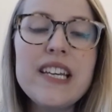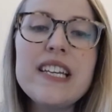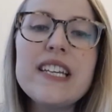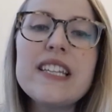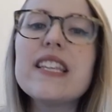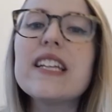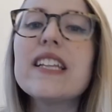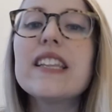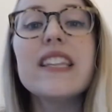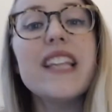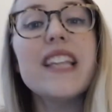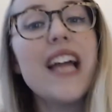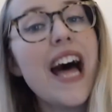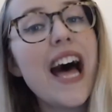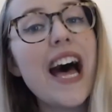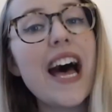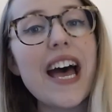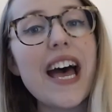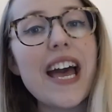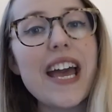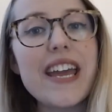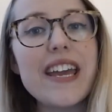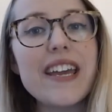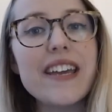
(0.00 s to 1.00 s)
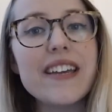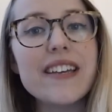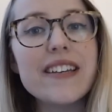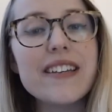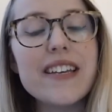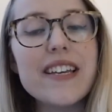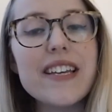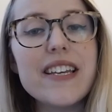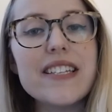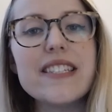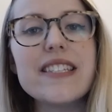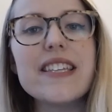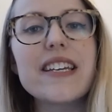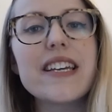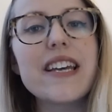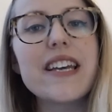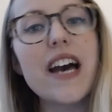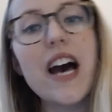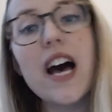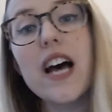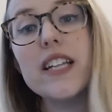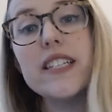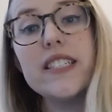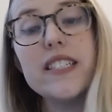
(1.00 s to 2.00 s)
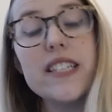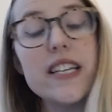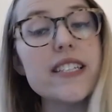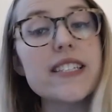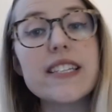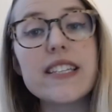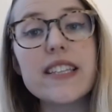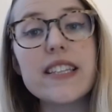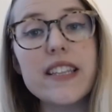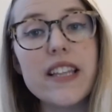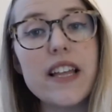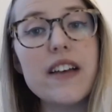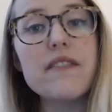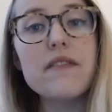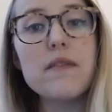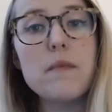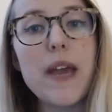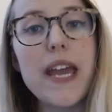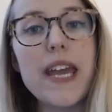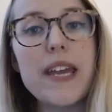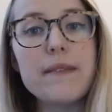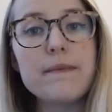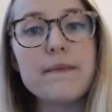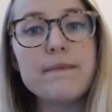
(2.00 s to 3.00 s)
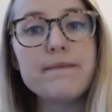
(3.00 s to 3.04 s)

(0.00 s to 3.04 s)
The lie is that God doesn't love me.